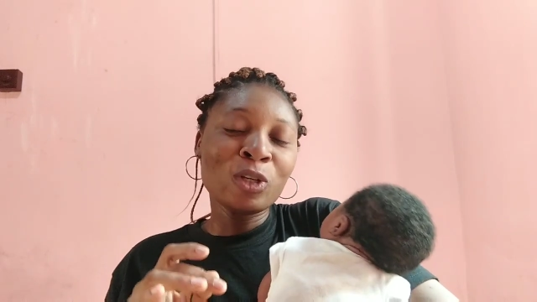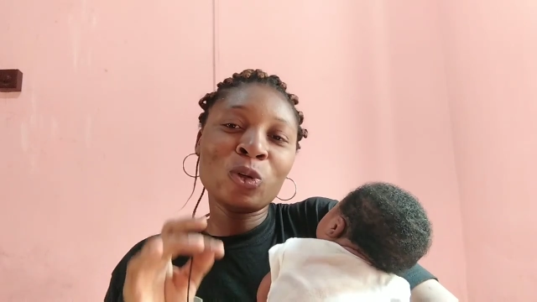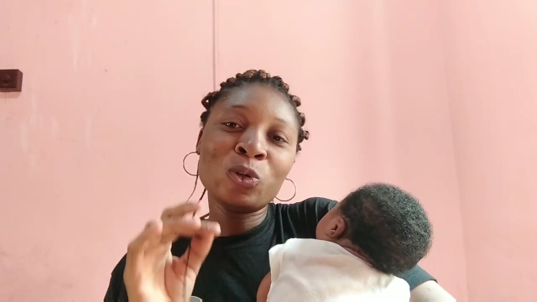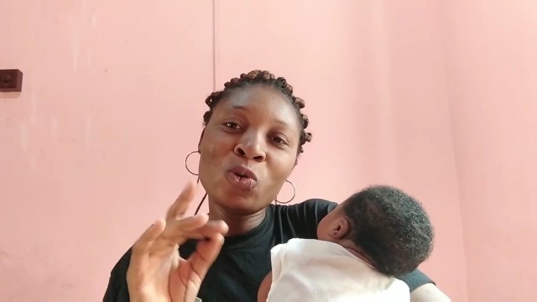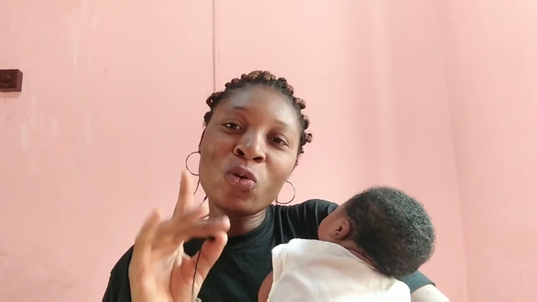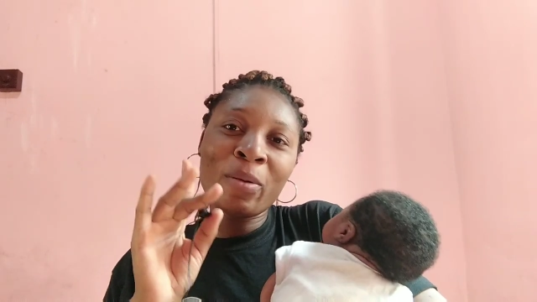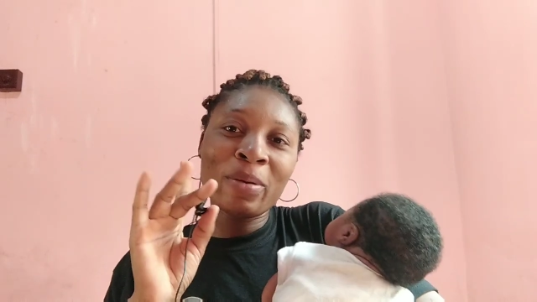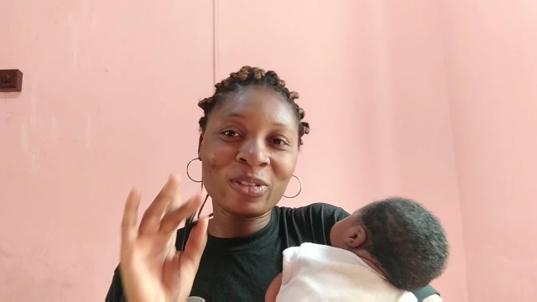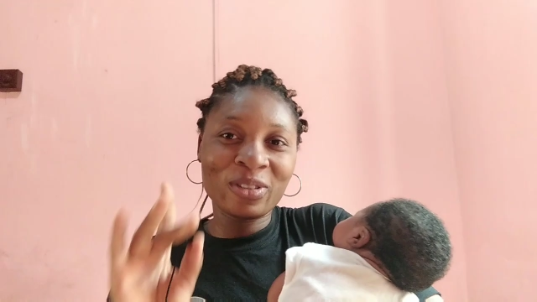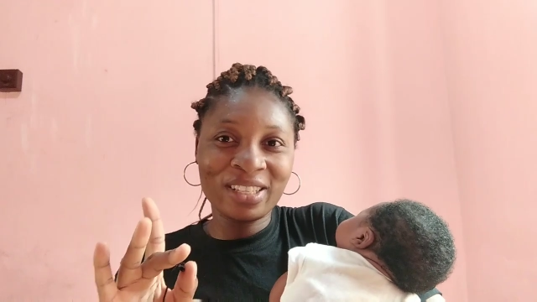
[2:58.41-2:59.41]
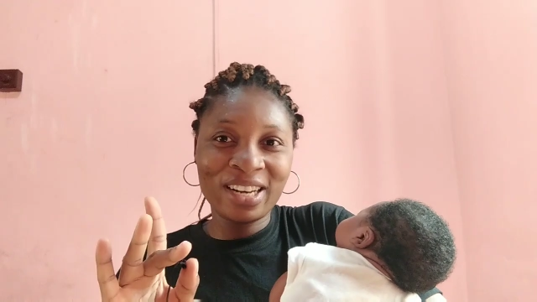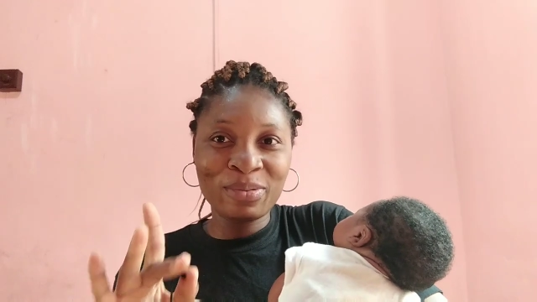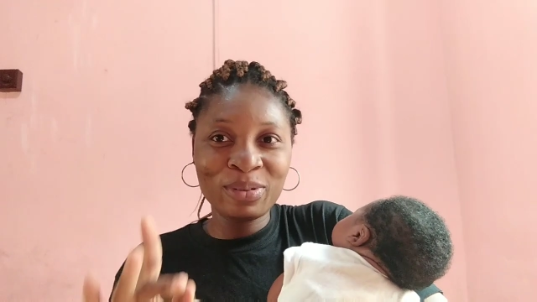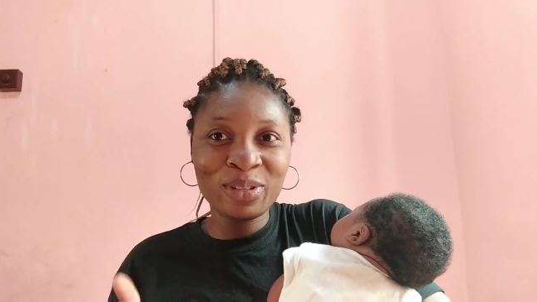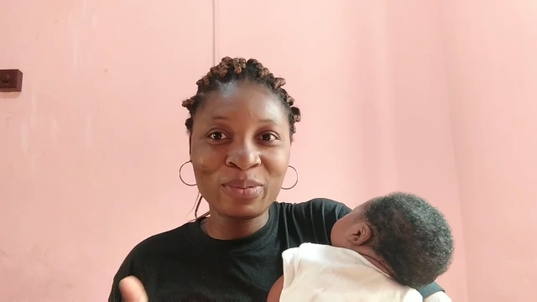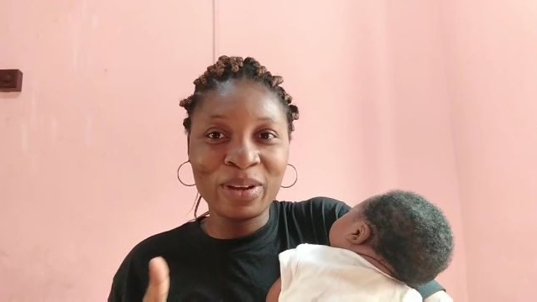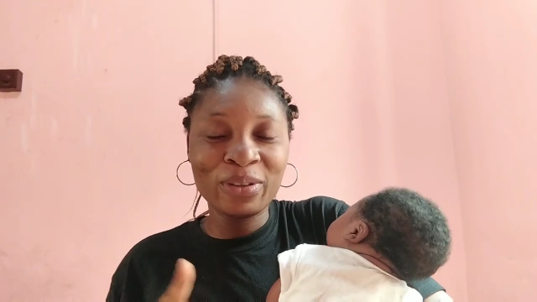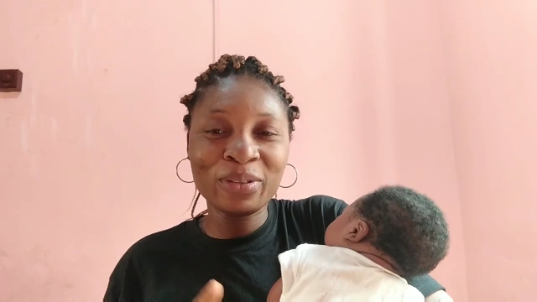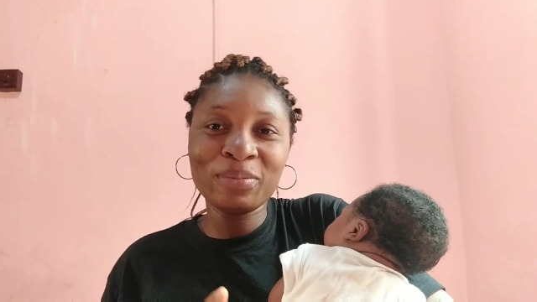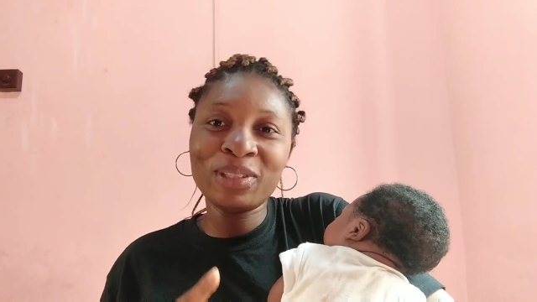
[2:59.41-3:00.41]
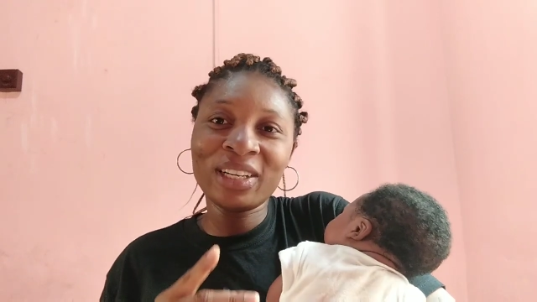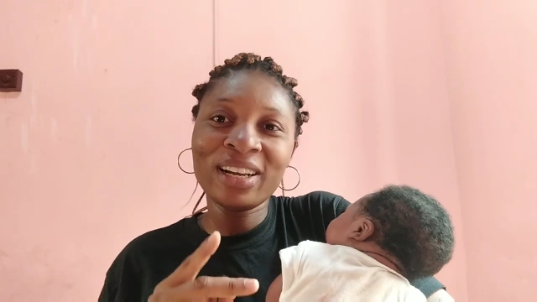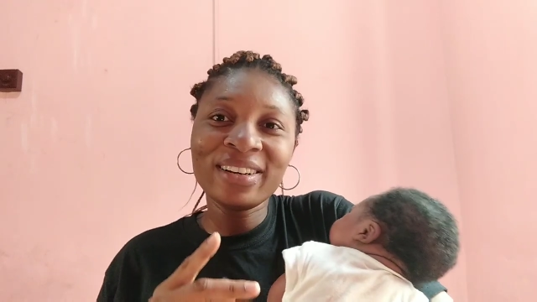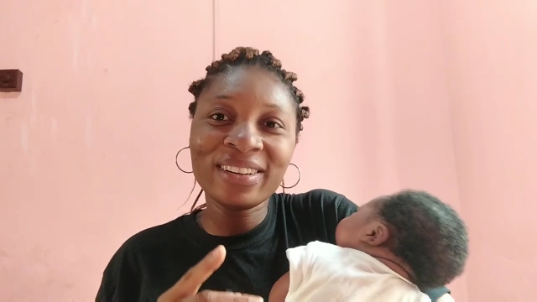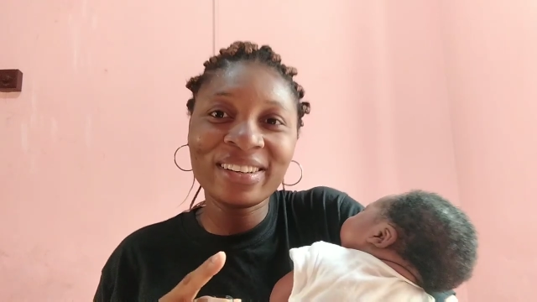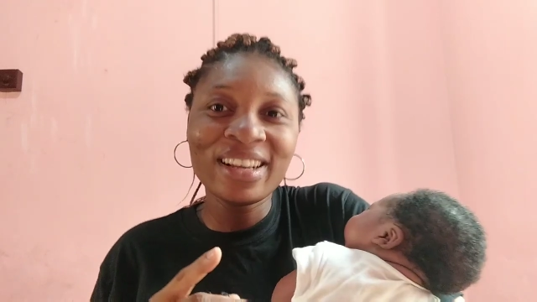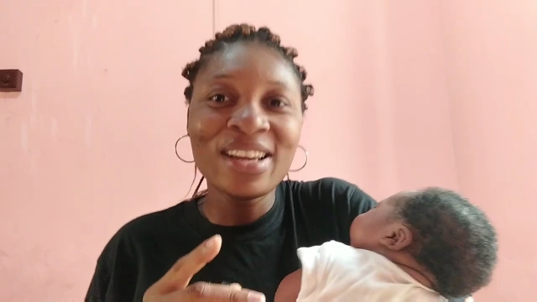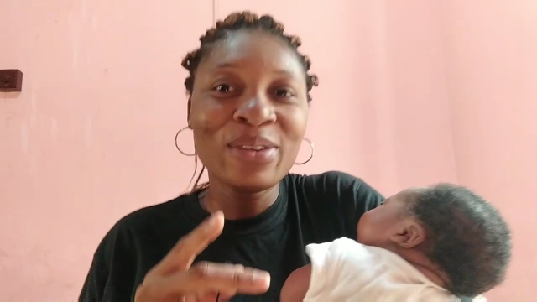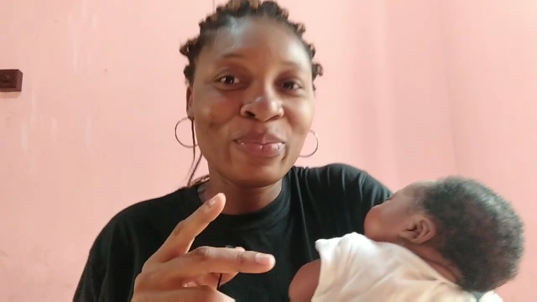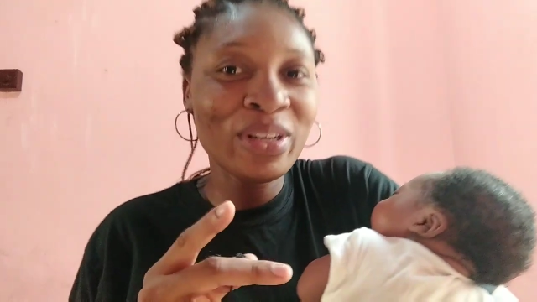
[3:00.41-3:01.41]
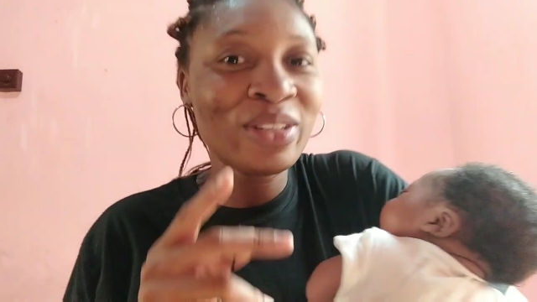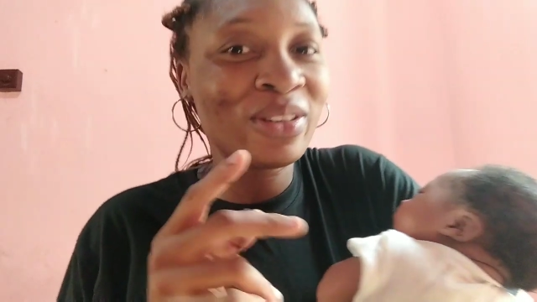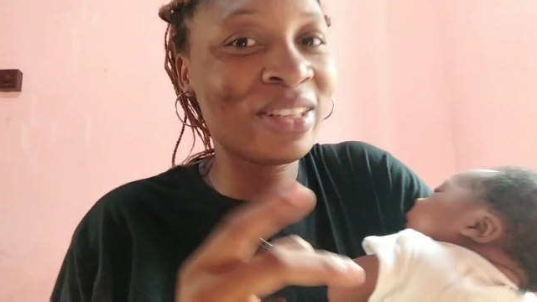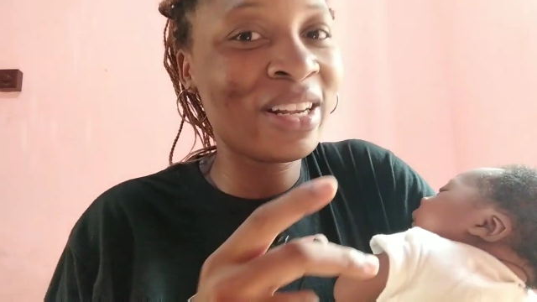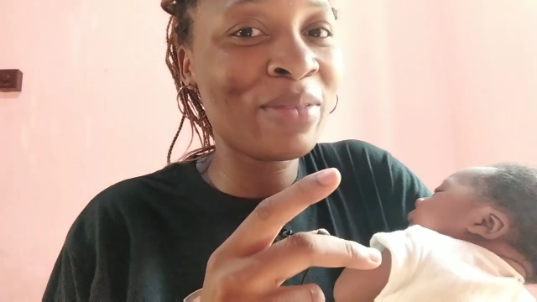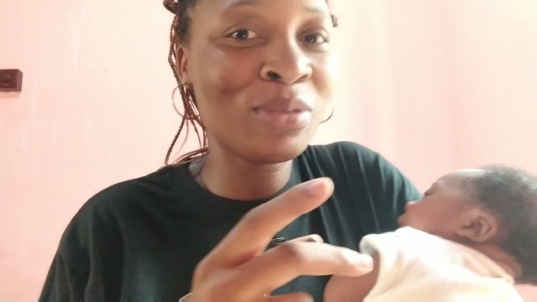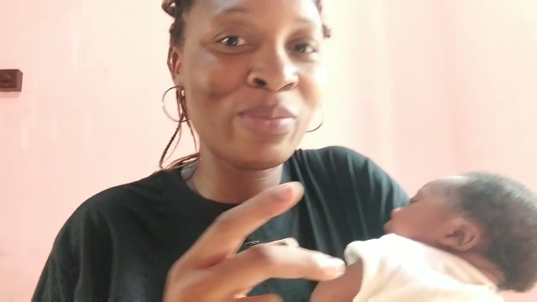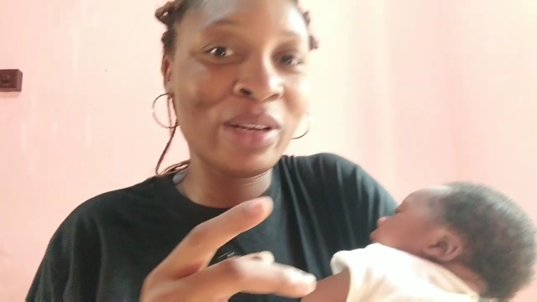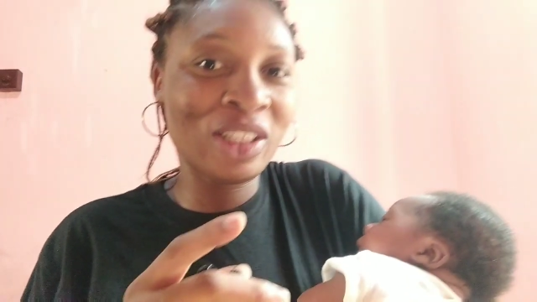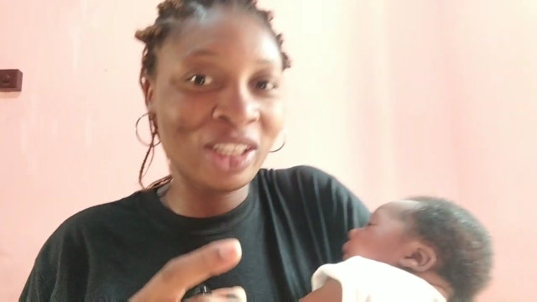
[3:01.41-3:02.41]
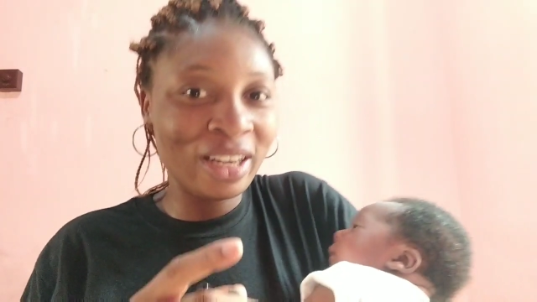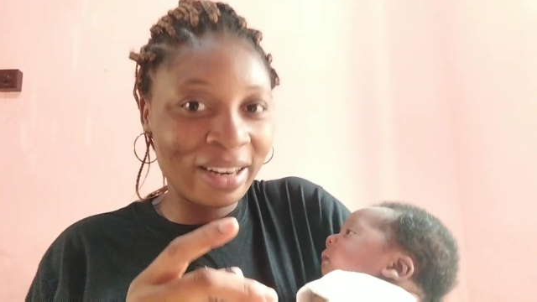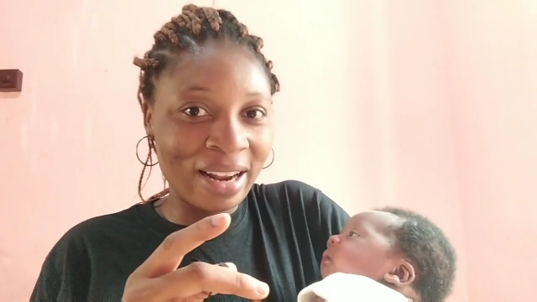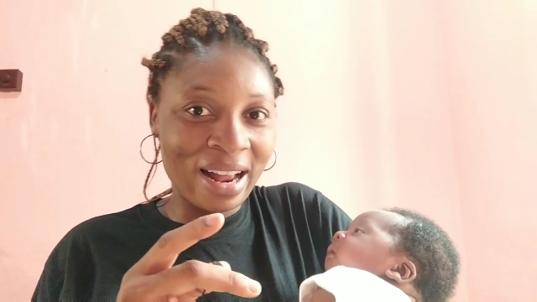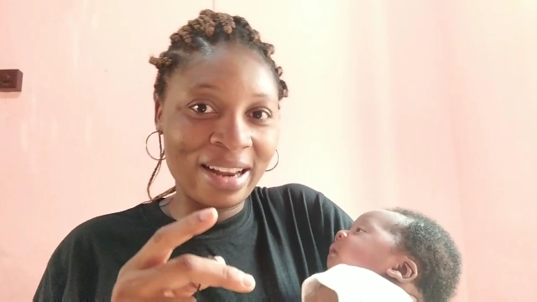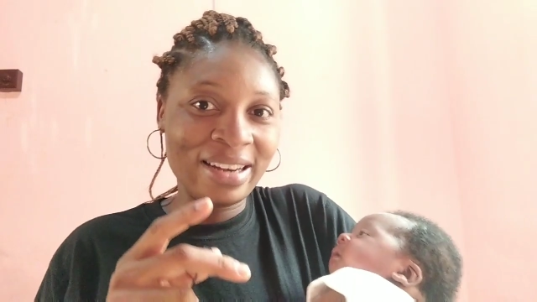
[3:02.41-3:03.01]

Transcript: So do well by subscribing to my YouTube channel. Please subscribe to my channel.